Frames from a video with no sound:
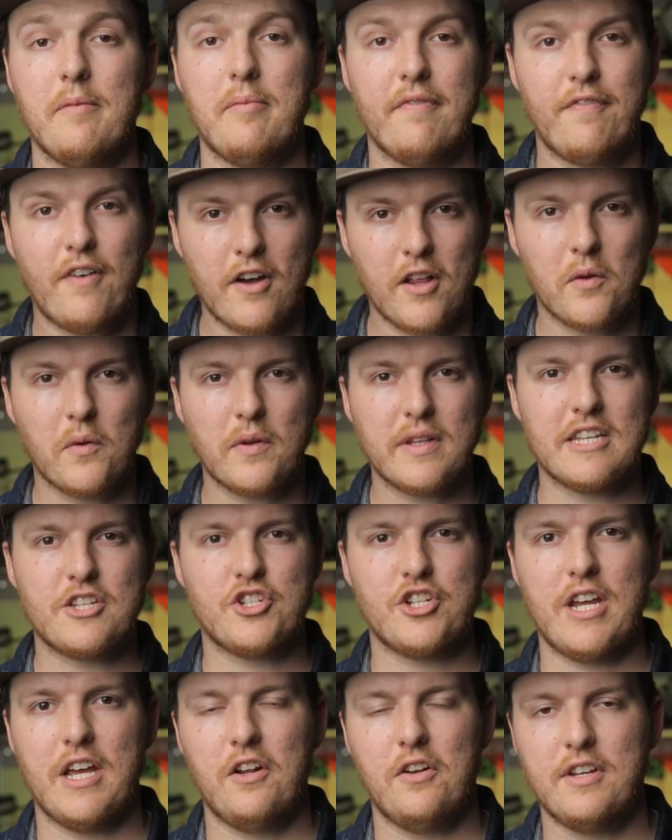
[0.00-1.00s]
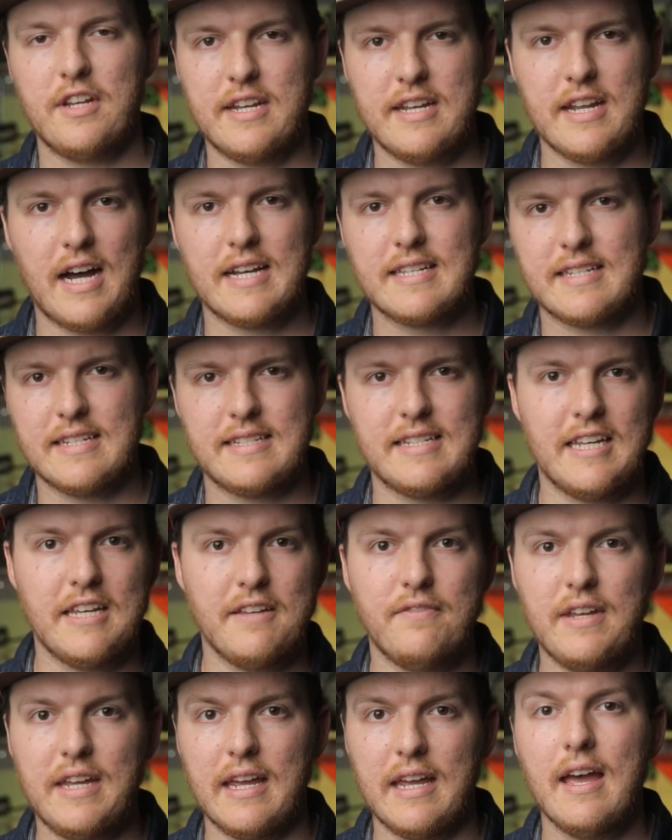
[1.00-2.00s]
I've been following this channel, Yanasa
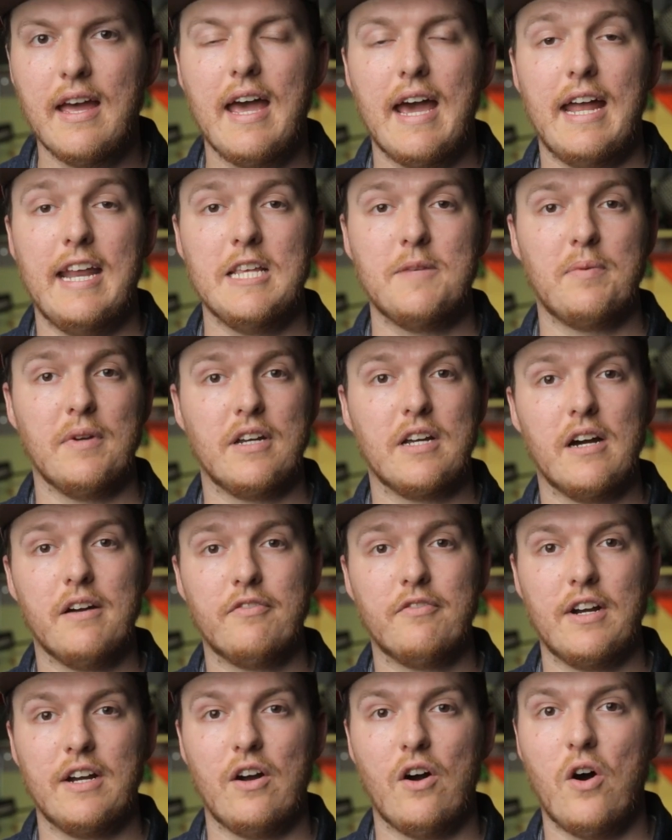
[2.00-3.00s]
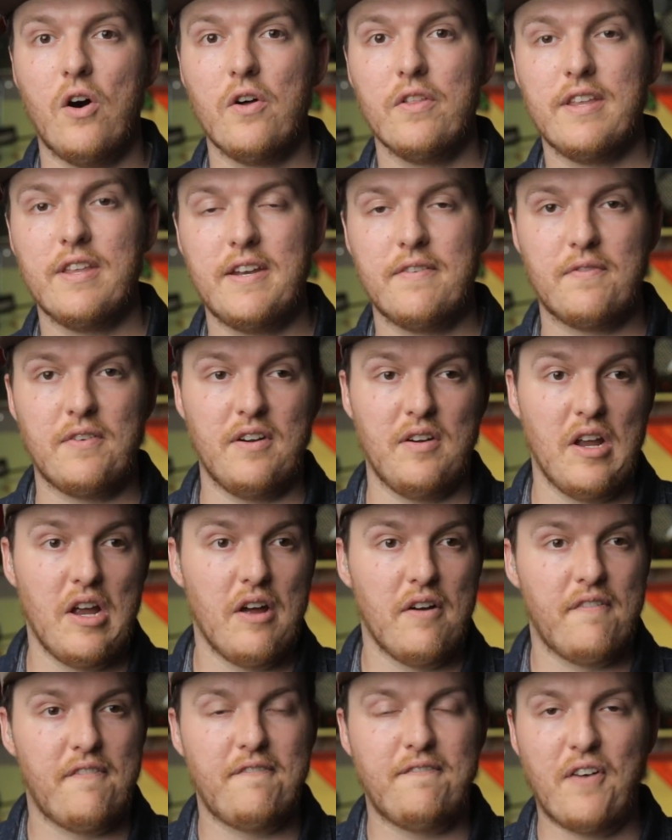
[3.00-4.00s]
TV, and he's been covering all the different
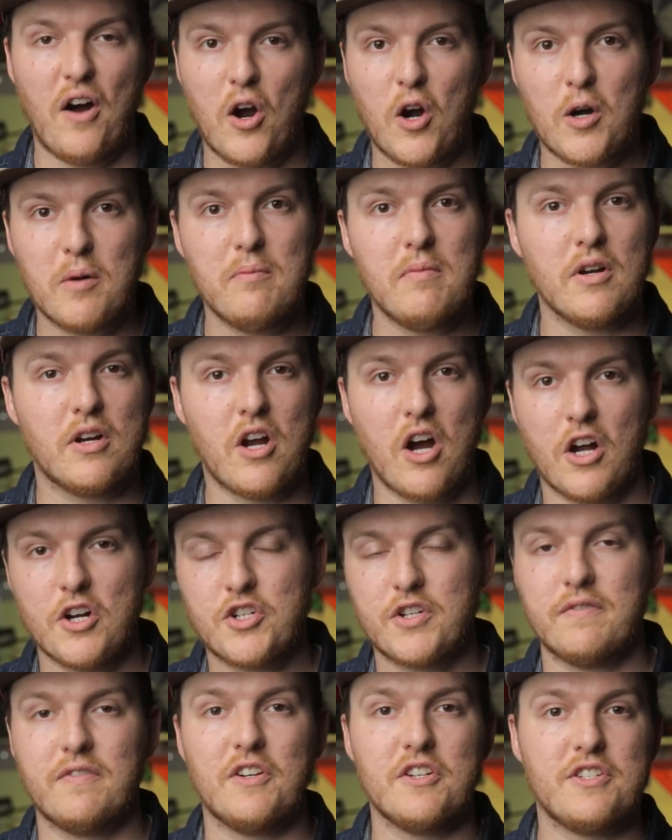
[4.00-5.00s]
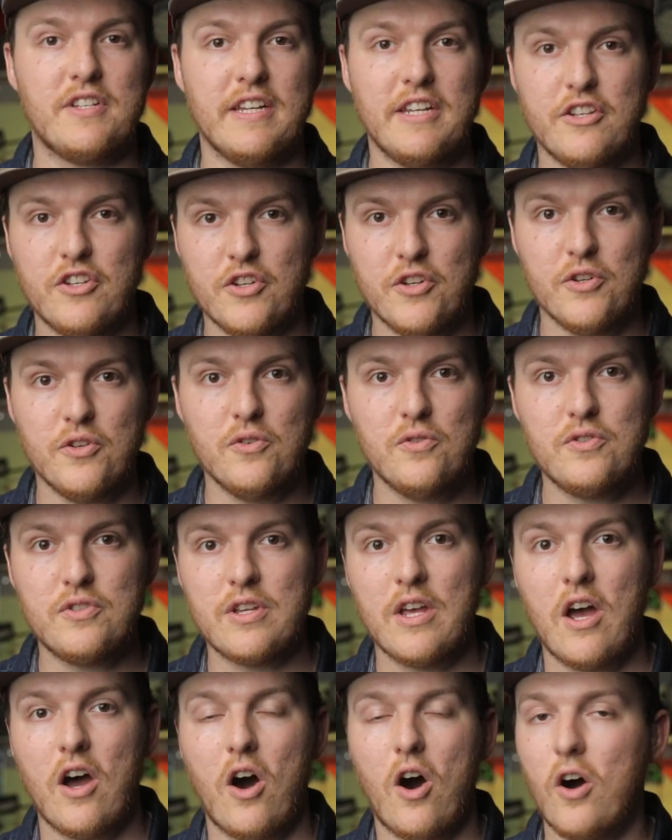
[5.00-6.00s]
farm controversy news
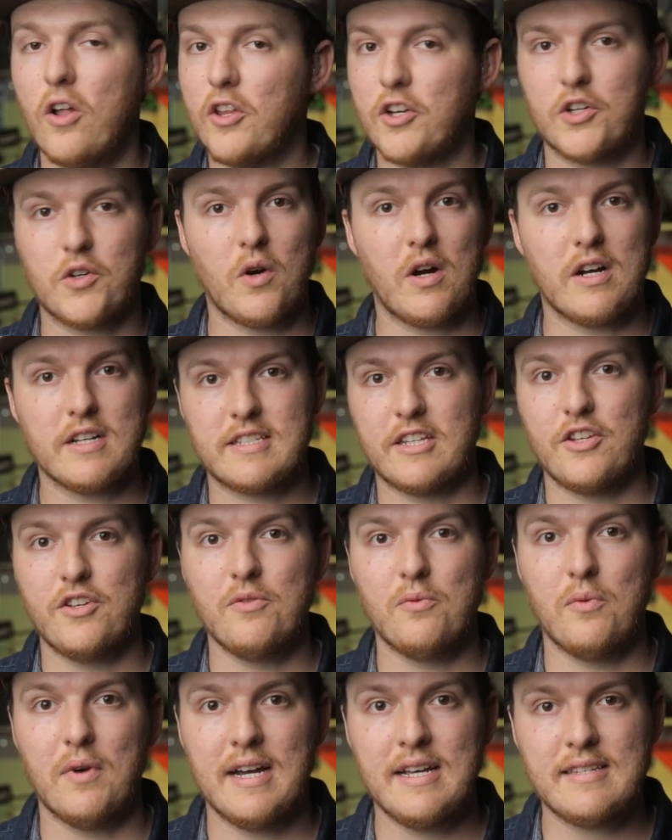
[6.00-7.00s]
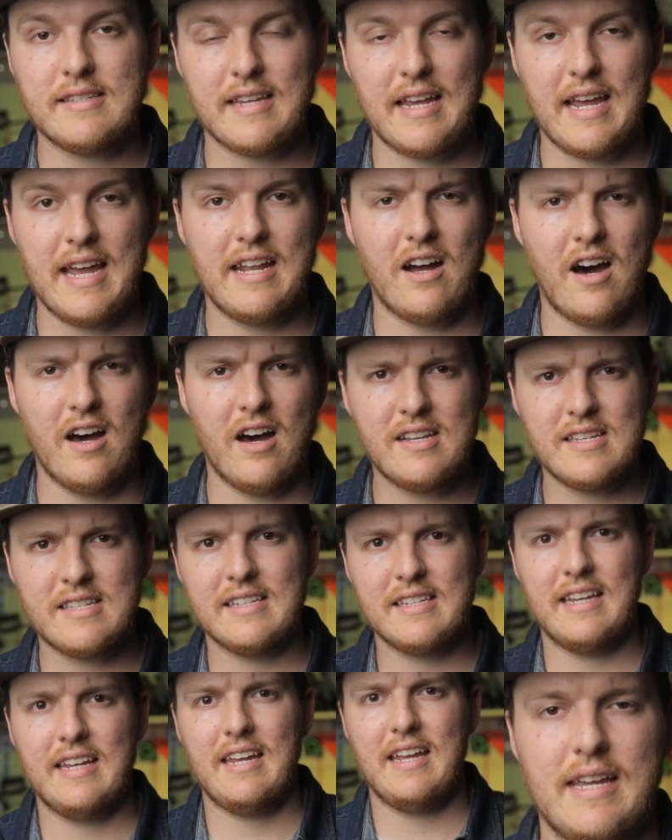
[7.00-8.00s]
all across the US. And
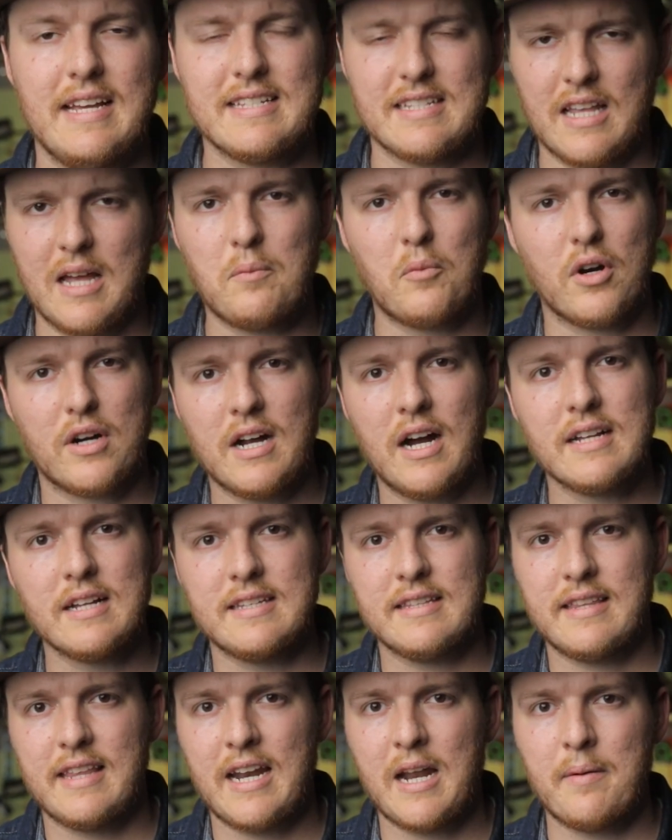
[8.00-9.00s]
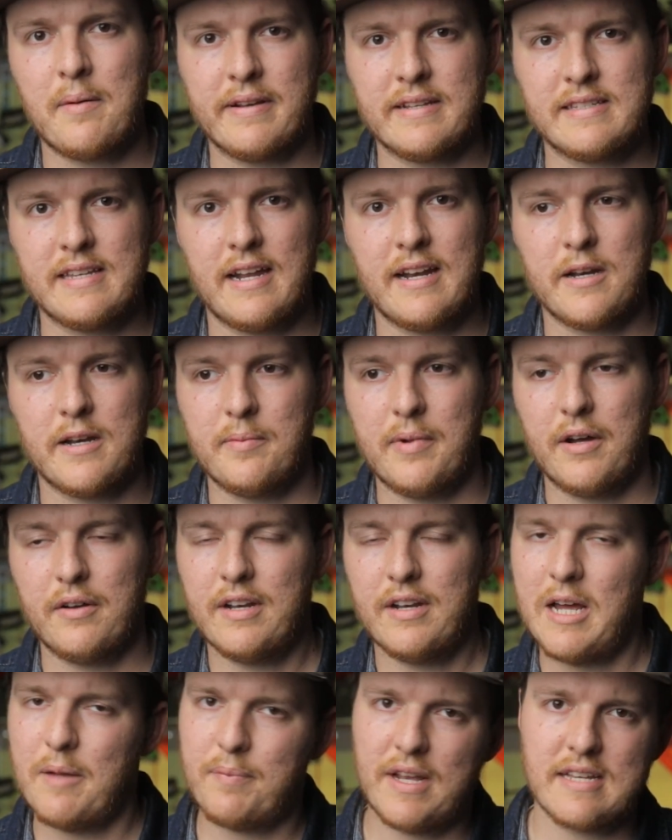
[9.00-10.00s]
honestly, he has a lot more content that I'm excited about.
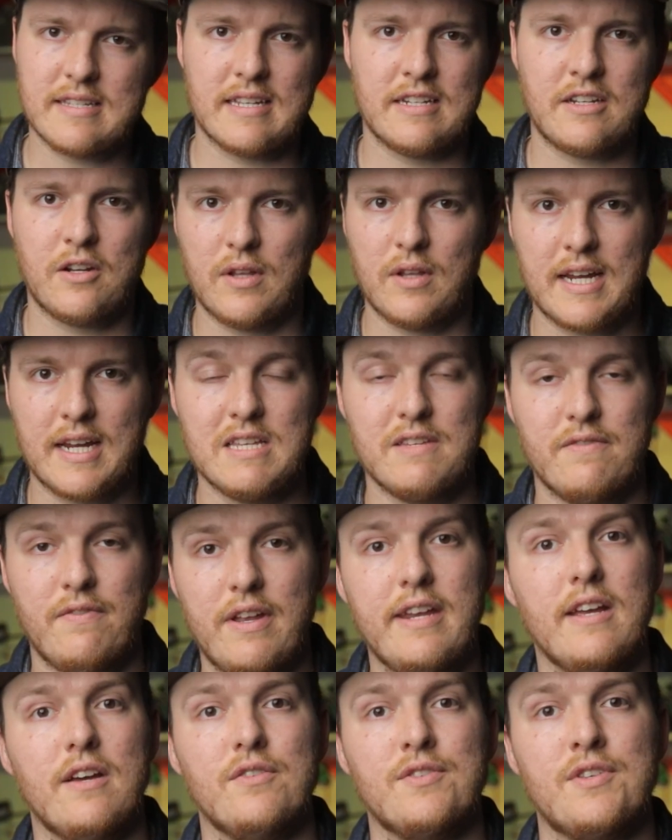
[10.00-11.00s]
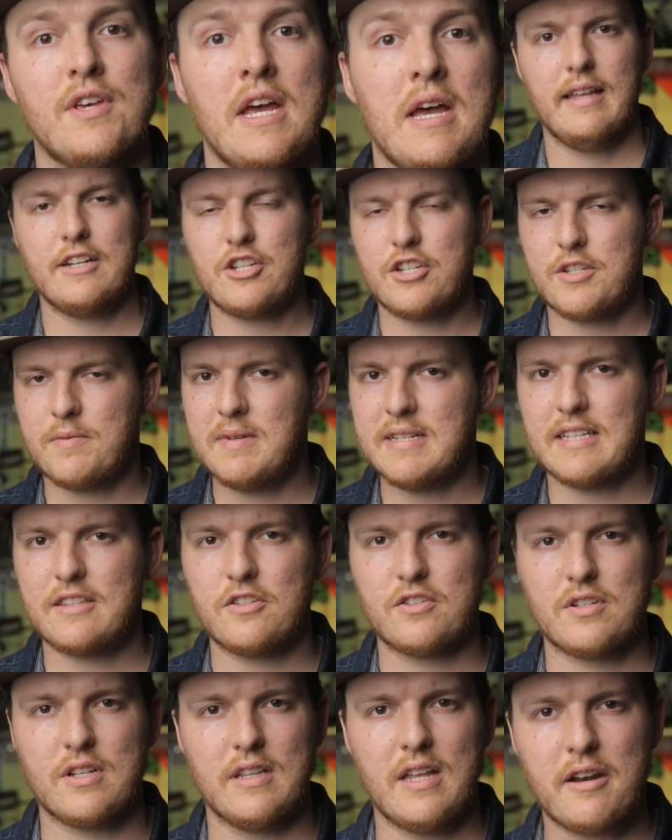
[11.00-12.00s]
Not because I don't like his videos, that just means that
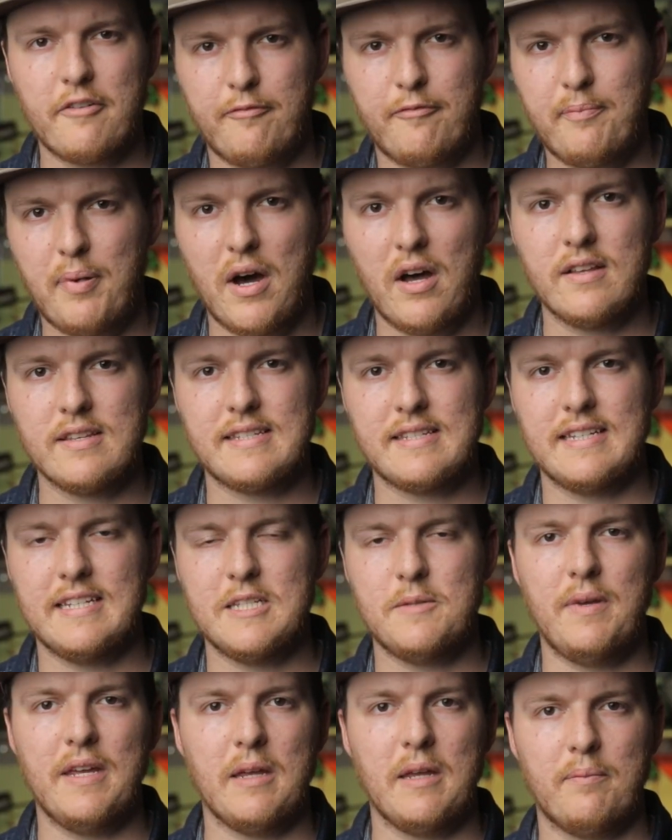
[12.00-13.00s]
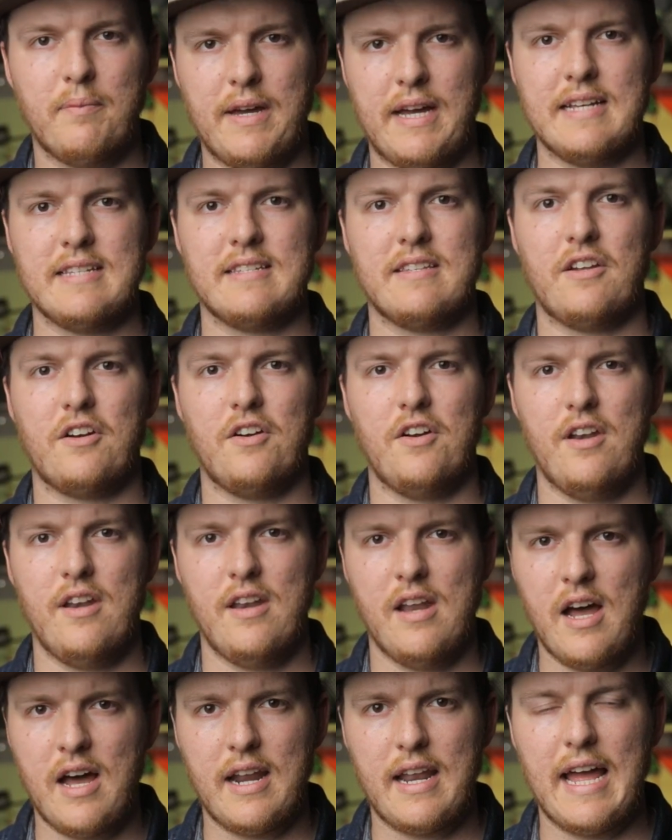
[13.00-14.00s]
there's a lot of policies being passed that are
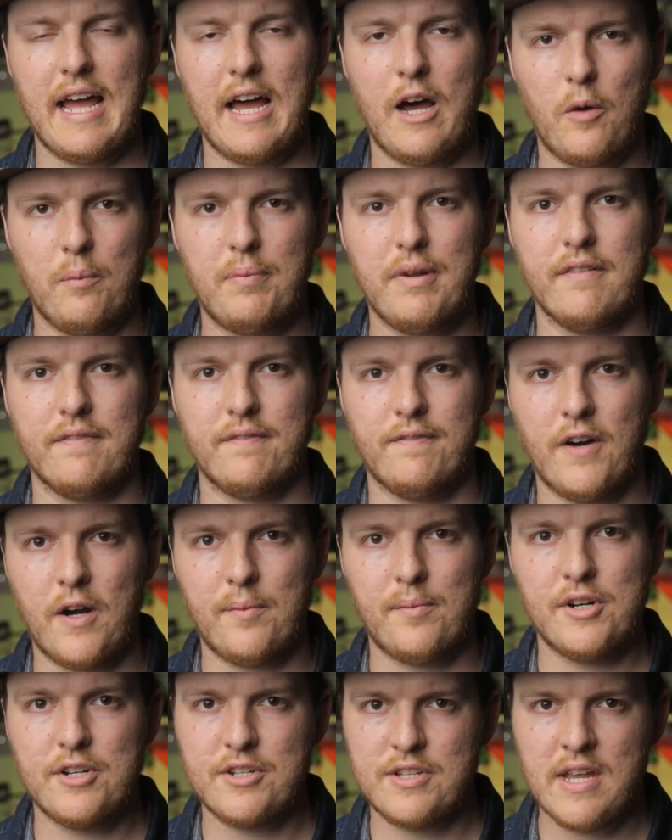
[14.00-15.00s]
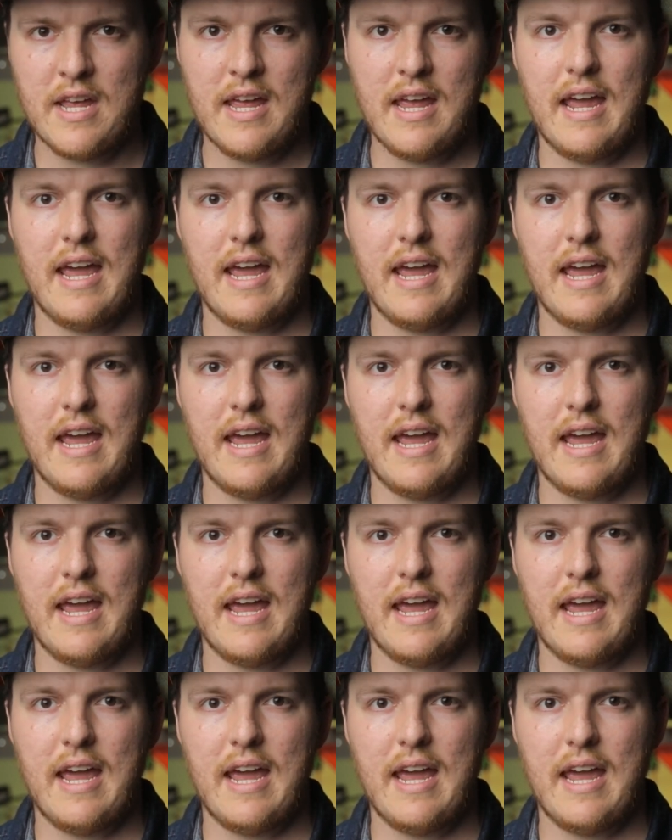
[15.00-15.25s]
not helping farmers.